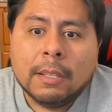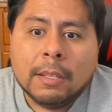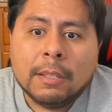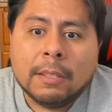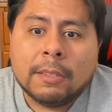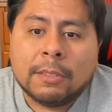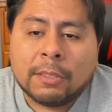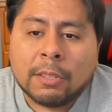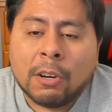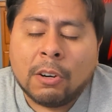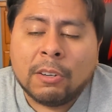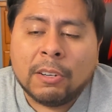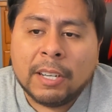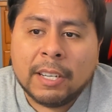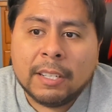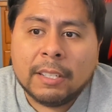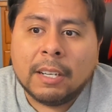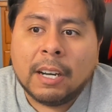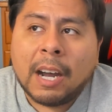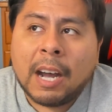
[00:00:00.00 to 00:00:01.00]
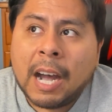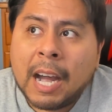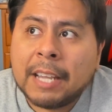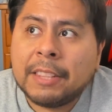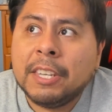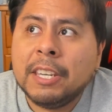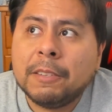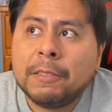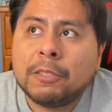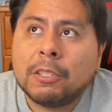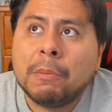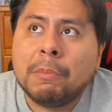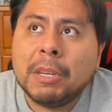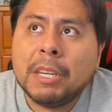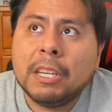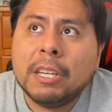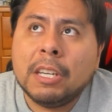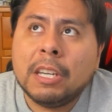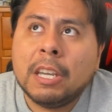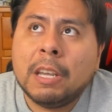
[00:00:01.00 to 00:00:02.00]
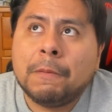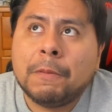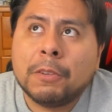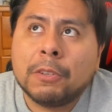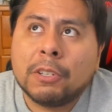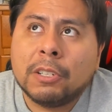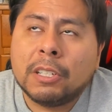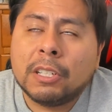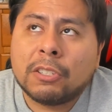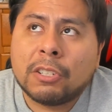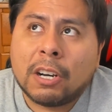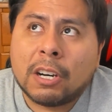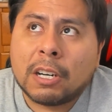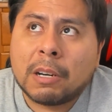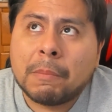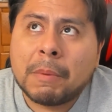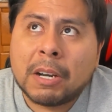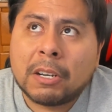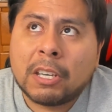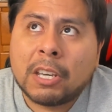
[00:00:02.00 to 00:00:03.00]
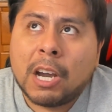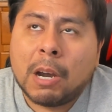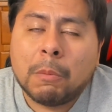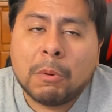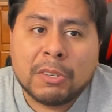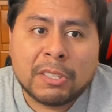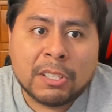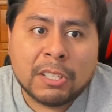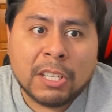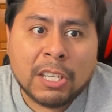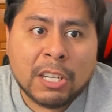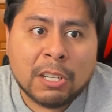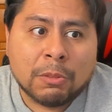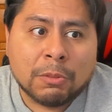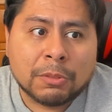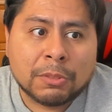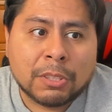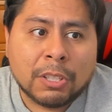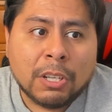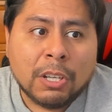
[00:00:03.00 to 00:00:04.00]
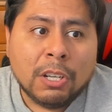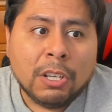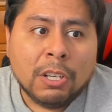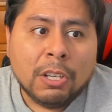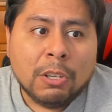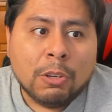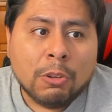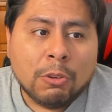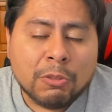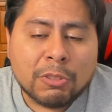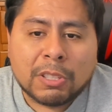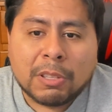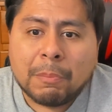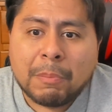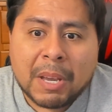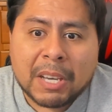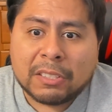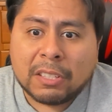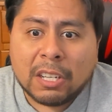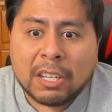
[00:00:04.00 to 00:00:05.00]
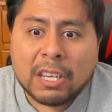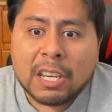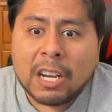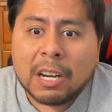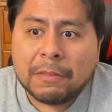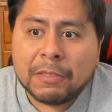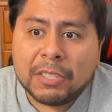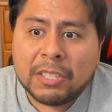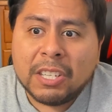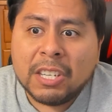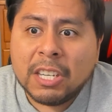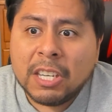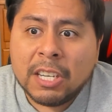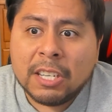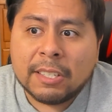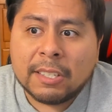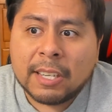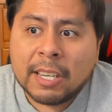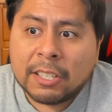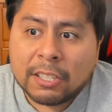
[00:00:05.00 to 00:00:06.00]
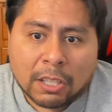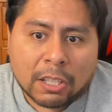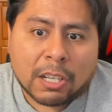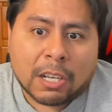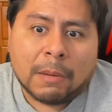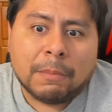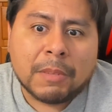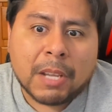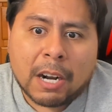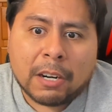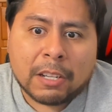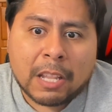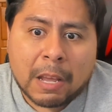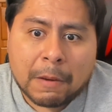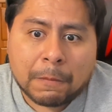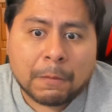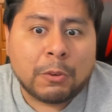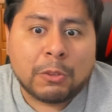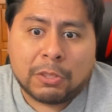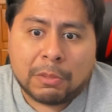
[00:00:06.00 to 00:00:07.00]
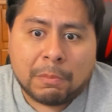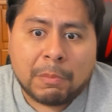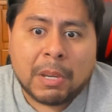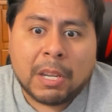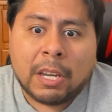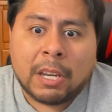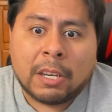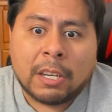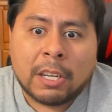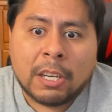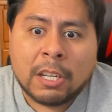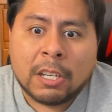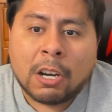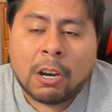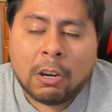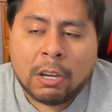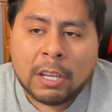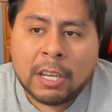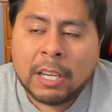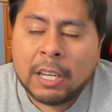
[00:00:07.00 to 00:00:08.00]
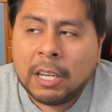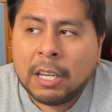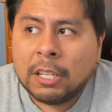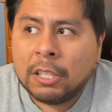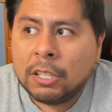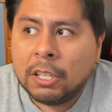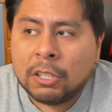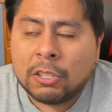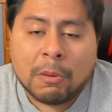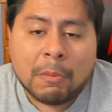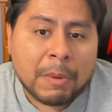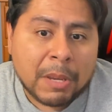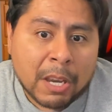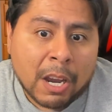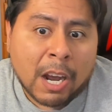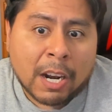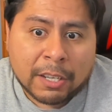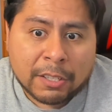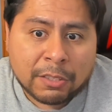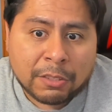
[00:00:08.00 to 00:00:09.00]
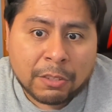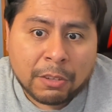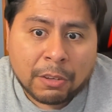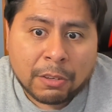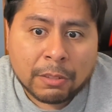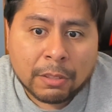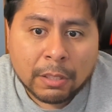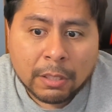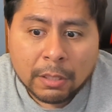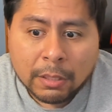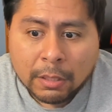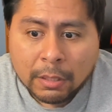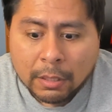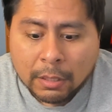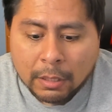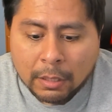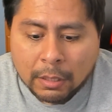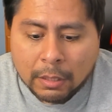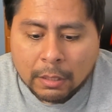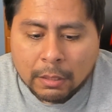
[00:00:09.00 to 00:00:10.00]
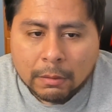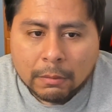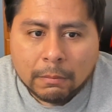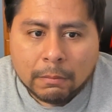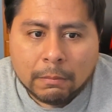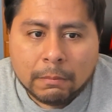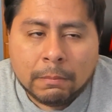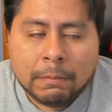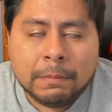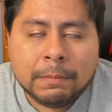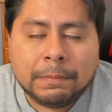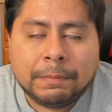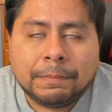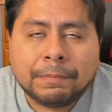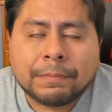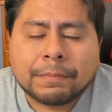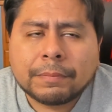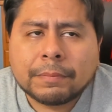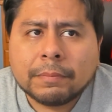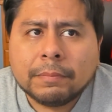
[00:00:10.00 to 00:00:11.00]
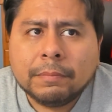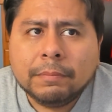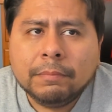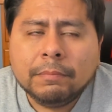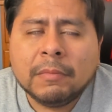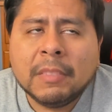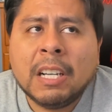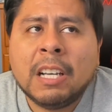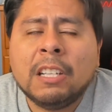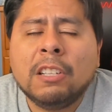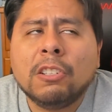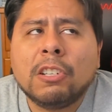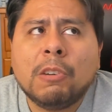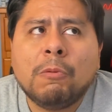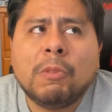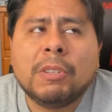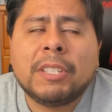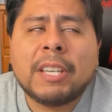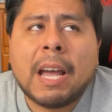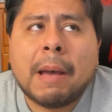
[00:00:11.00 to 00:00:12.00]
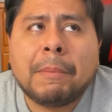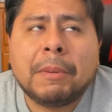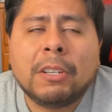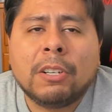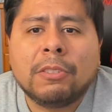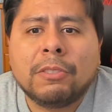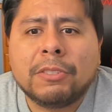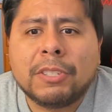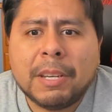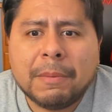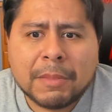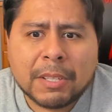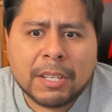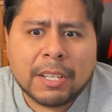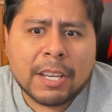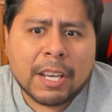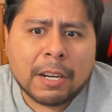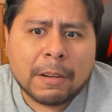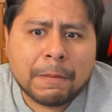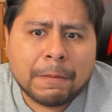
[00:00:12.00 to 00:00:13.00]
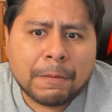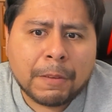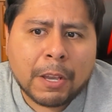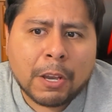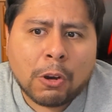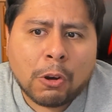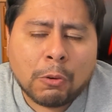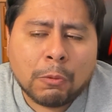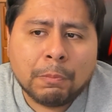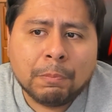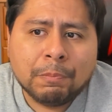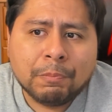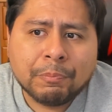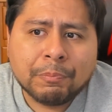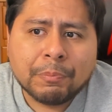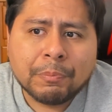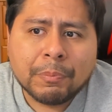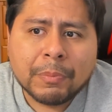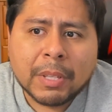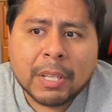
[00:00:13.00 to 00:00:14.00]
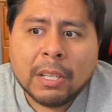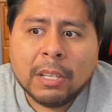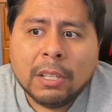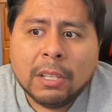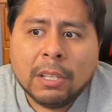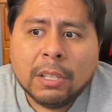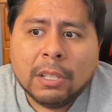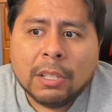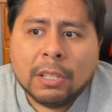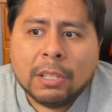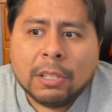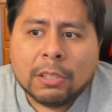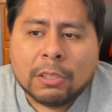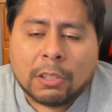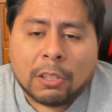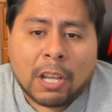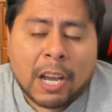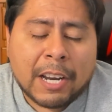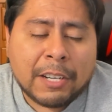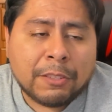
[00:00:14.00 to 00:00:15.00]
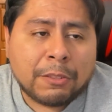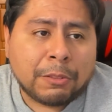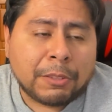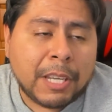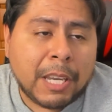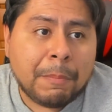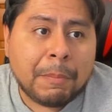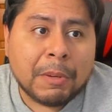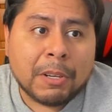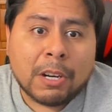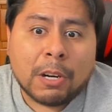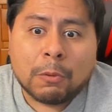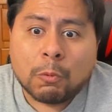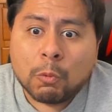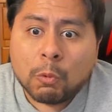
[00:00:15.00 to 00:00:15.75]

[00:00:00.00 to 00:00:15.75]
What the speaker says: So I think to me, if you're going to talk about Cowboys and Eagles, who's the best in the NFC East, it's going to come down to that first meeting, you know, to be honest here. And look at what's happened to other teams in the NFL. The Lions are keeping on